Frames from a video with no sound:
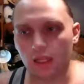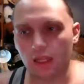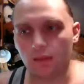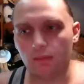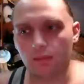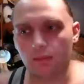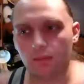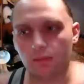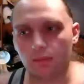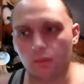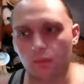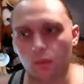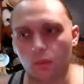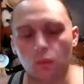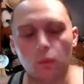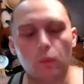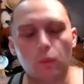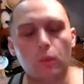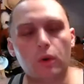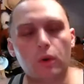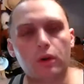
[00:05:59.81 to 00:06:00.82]
them
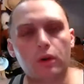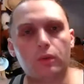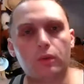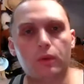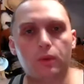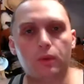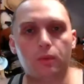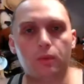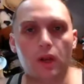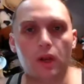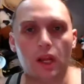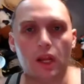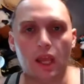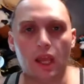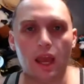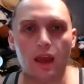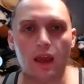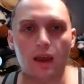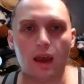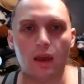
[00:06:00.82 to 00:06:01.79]
work with what I have.